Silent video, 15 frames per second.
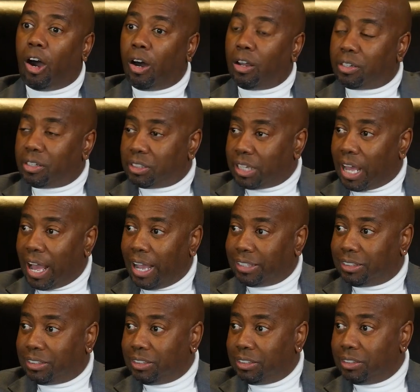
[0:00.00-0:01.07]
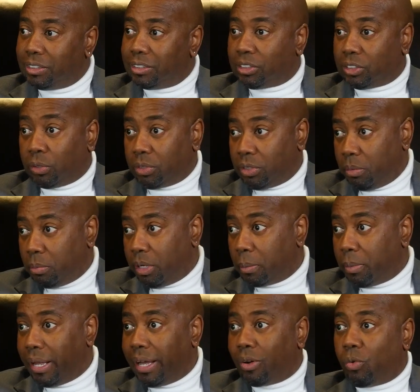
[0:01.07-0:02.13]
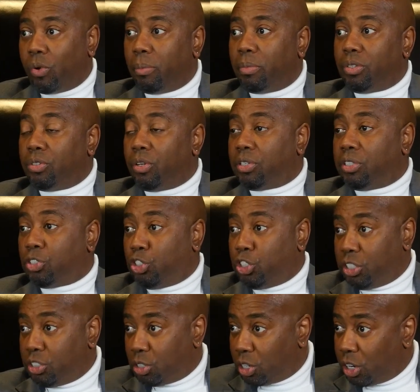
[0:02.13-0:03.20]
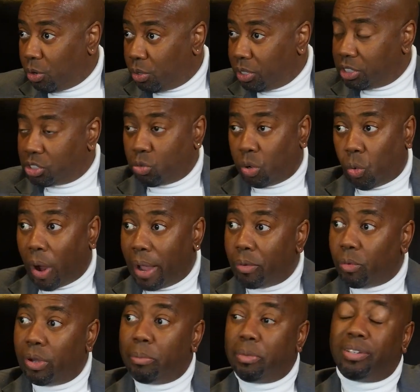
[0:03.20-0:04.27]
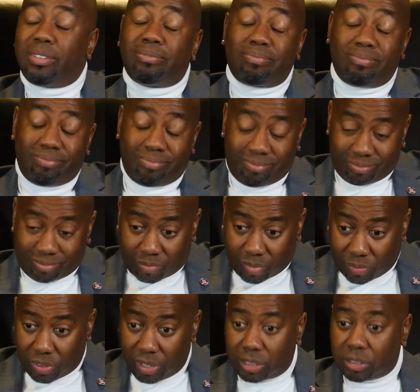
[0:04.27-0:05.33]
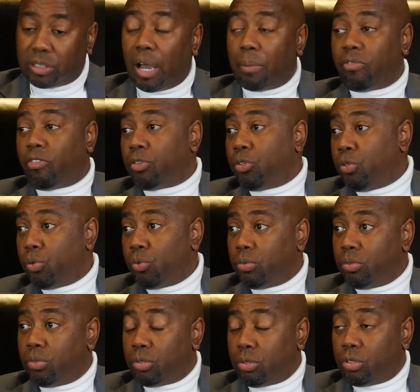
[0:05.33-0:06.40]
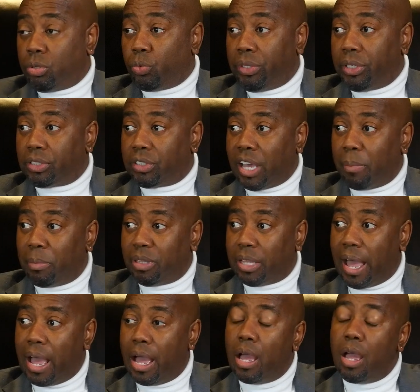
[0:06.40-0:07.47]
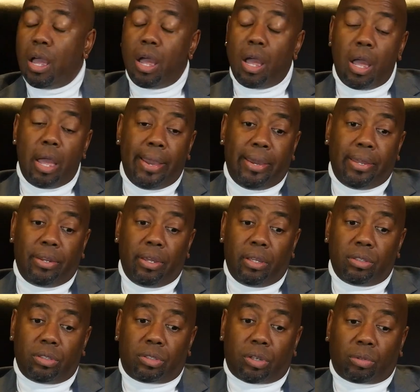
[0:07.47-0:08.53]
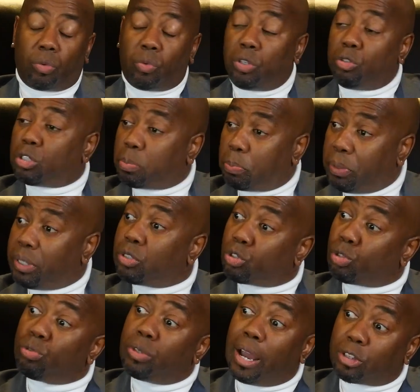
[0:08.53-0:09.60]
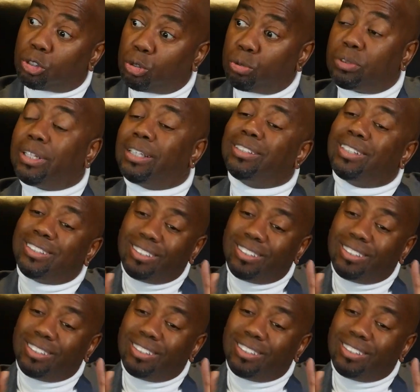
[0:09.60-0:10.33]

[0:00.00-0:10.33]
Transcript: All of this idea, certainly among black women, you know, this gender coalition with white women, I think it's time for you to re-examine that. And certainly when you speak to that truth, that the